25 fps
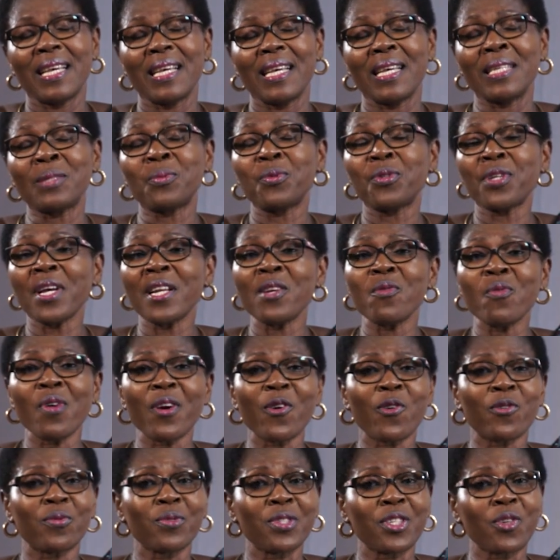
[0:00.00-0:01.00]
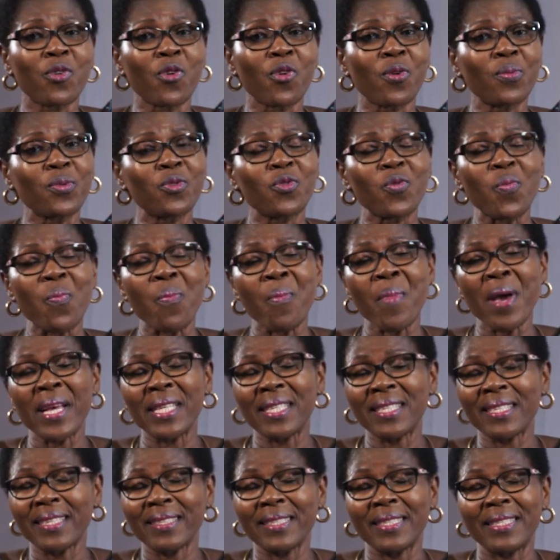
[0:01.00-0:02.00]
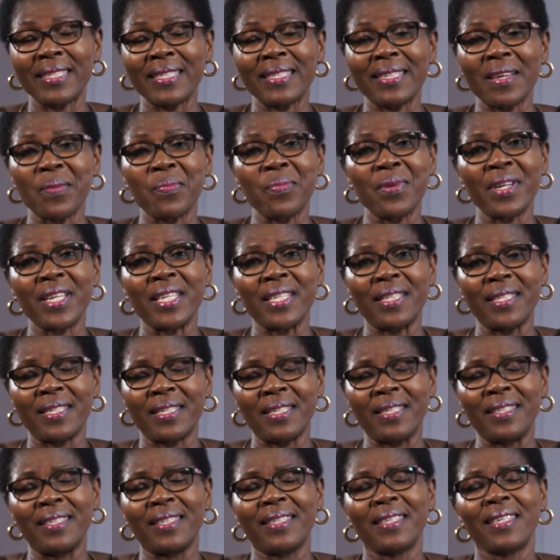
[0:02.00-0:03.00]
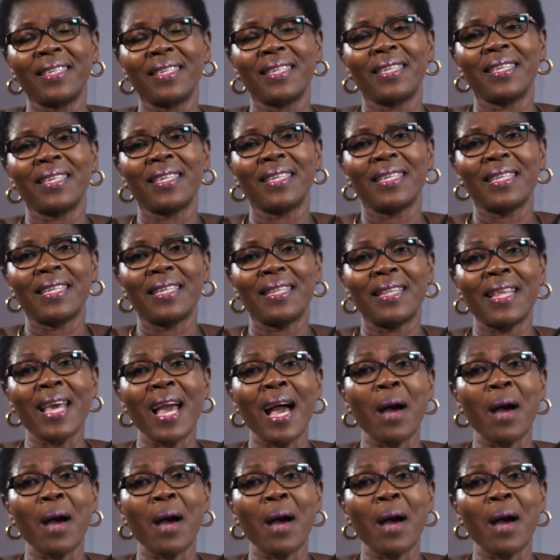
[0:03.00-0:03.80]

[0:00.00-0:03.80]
especially when it comes to mental disability, they